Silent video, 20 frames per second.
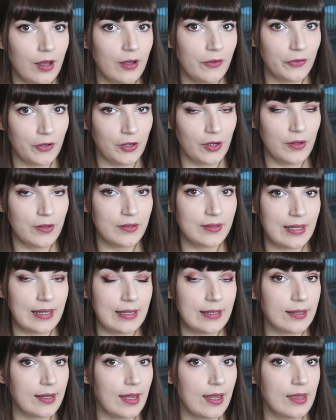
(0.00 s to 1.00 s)
half closed to
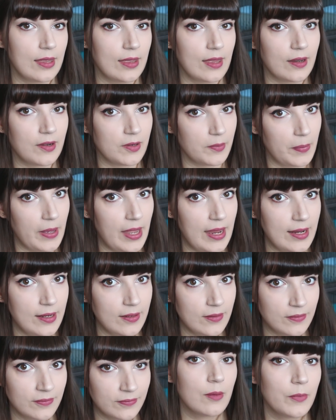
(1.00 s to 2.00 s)
indicate that they're in
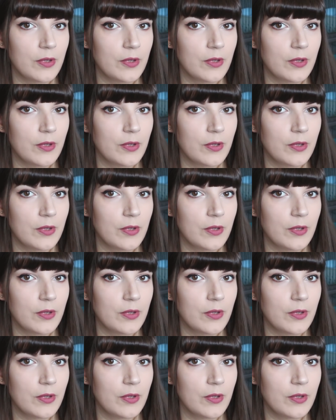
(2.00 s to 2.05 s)
pain.